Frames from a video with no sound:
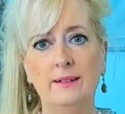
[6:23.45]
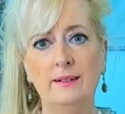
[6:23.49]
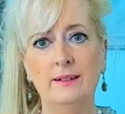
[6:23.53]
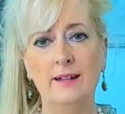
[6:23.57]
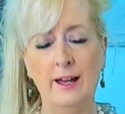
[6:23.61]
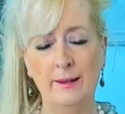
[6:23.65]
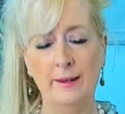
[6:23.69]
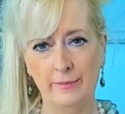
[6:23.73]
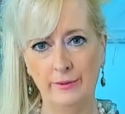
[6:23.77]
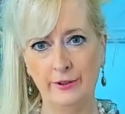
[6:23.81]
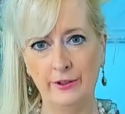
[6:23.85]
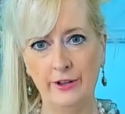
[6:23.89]

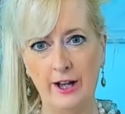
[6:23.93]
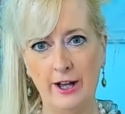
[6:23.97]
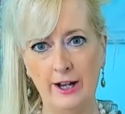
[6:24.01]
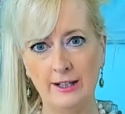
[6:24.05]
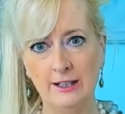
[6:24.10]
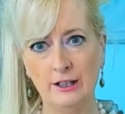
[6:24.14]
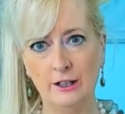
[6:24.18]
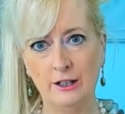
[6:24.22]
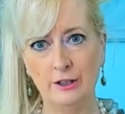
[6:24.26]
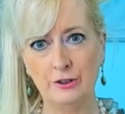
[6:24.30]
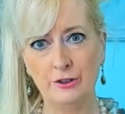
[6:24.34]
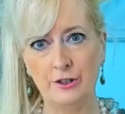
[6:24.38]
and
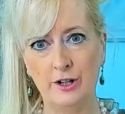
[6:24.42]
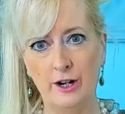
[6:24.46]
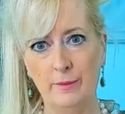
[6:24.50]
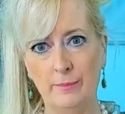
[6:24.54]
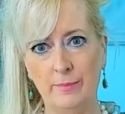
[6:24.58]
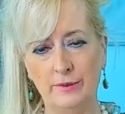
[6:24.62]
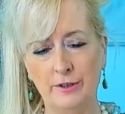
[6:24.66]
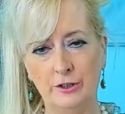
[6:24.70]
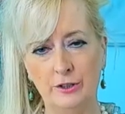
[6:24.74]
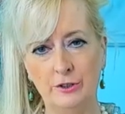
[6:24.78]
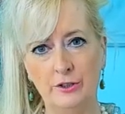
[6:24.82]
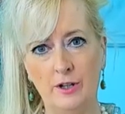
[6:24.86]
Melania
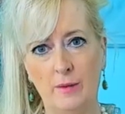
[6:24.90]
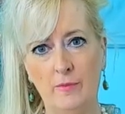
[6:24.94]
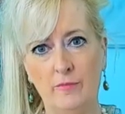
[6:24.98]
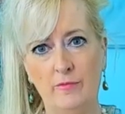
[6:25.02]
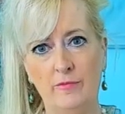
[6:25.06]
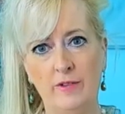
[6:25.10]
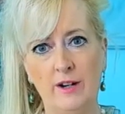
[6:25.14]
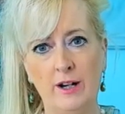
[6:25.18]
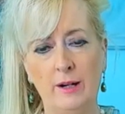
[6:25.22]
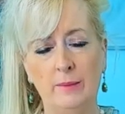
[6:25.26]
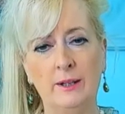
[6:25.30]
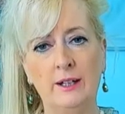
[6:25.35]
Trump and the Trump
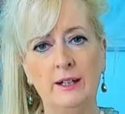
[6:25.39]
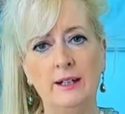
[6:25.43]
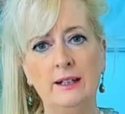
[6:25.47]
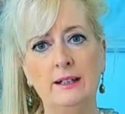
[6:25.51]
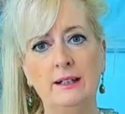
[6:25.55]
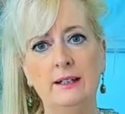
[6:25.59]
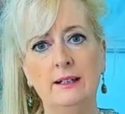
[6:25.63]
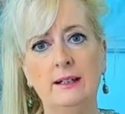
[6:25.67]
family.